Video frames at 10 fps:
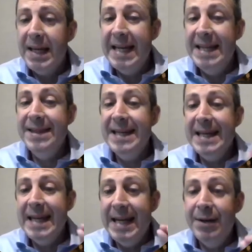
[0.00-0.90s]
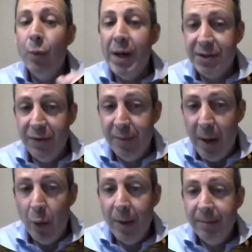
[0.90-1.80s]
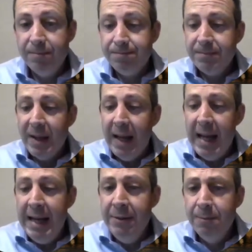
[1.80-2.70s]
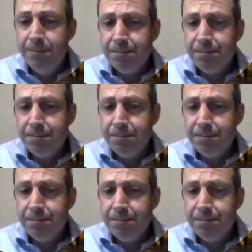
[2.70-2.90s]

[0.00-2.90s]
in the inner west of Melbourne. And